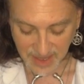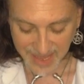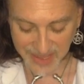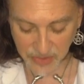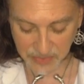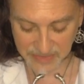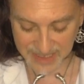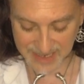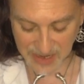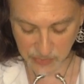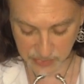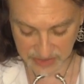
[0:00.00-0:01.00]
Help me
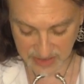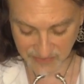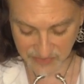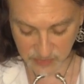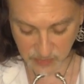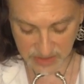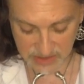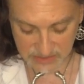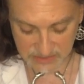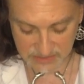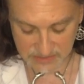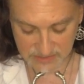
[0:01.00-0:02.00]
now, beloved
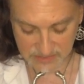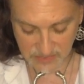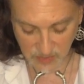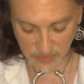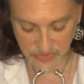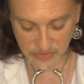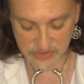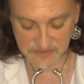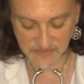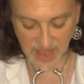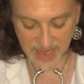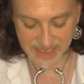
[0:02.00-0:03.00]
one, with your
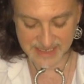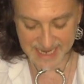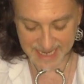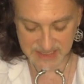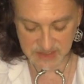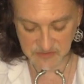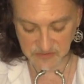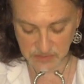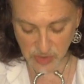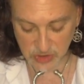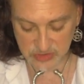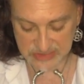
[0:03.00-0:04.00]
divine dance of
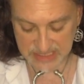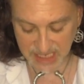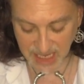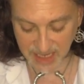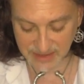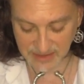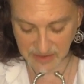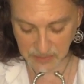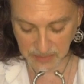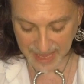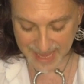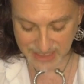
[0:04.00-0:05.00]
mercy and
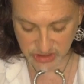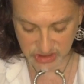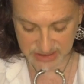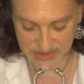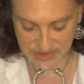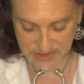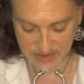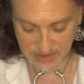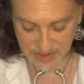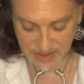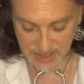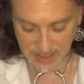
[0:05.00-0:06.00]
compassion,
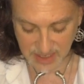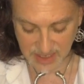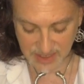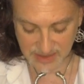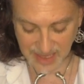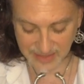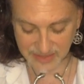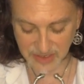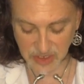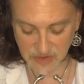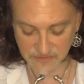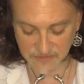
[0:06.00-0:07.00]
that the
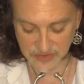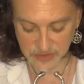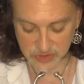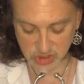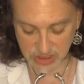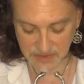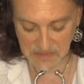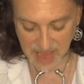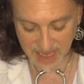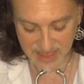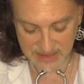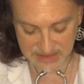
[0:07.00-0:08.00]
confusion
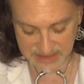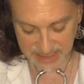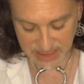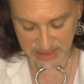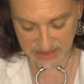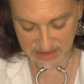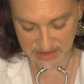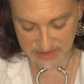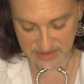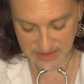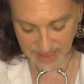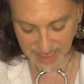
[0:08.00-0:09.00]
may clear,
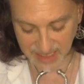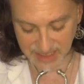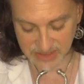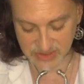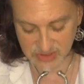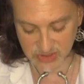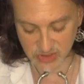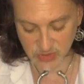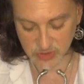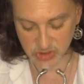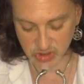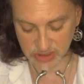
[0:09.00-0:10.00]
any
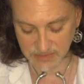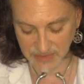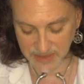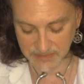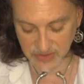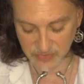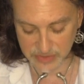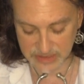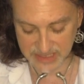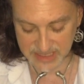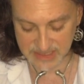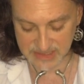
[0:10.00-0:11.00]
distortion may be
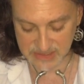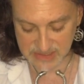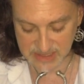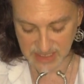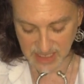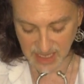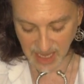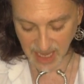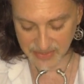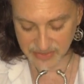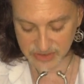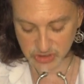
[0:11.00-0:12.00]
released,
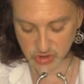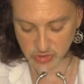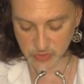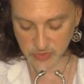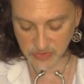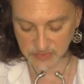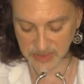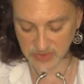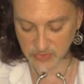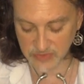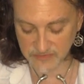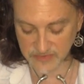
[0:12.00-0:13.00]
and the truth be
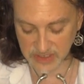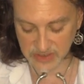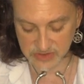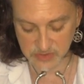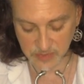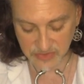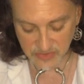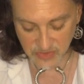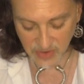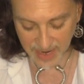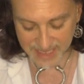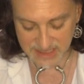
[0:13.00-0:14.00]
revealed with
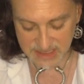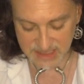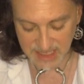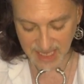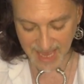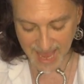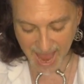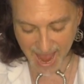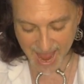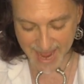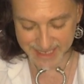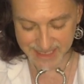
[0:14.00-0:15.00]
grace
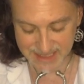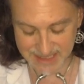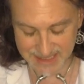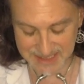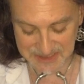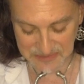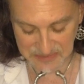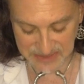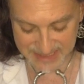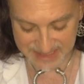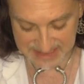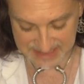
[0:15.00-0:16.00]
and
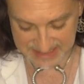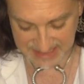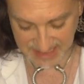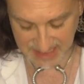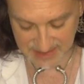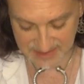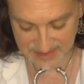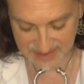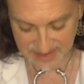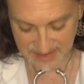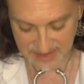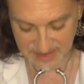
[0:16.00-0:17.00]
simplicity.
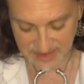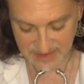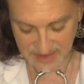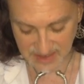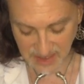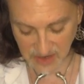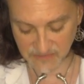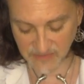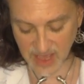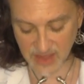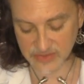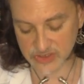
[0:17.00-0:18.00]

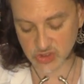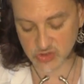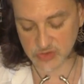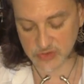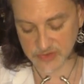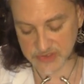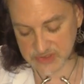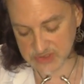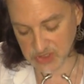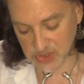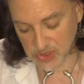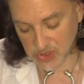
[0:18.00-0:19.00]
Unveil the
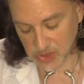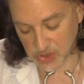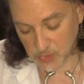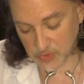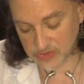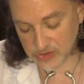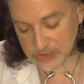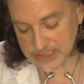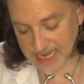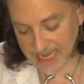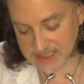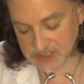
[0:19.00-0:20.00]
truths with your
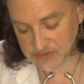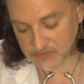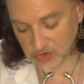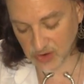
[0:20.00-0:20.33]
dance of